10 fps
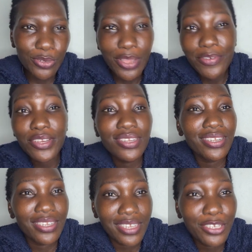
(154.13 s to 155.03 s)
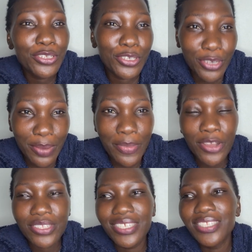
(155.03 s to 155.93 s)
Do I even need to talk
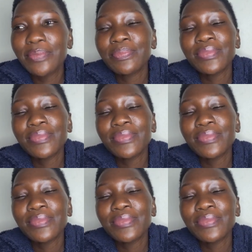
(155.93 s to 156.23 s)
about it?